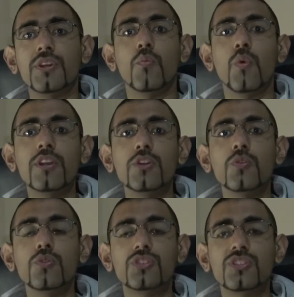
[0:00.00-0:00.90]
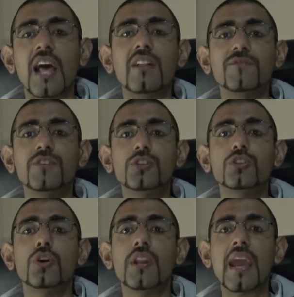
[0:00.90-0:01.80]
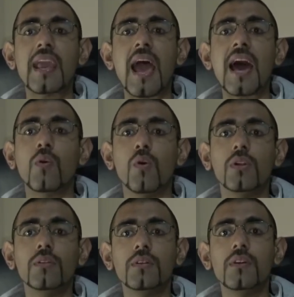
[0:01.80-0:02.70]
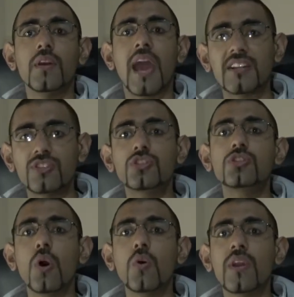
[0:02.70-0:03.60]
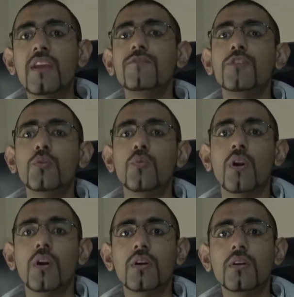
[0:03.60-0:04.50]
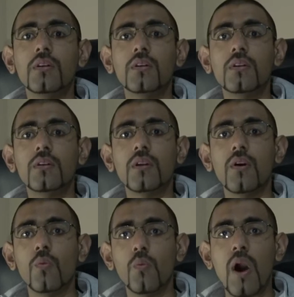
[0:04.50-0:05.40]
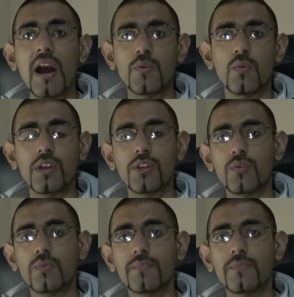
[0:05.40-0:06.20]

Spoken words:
Were you selfish today at all? And so if you were, why were you?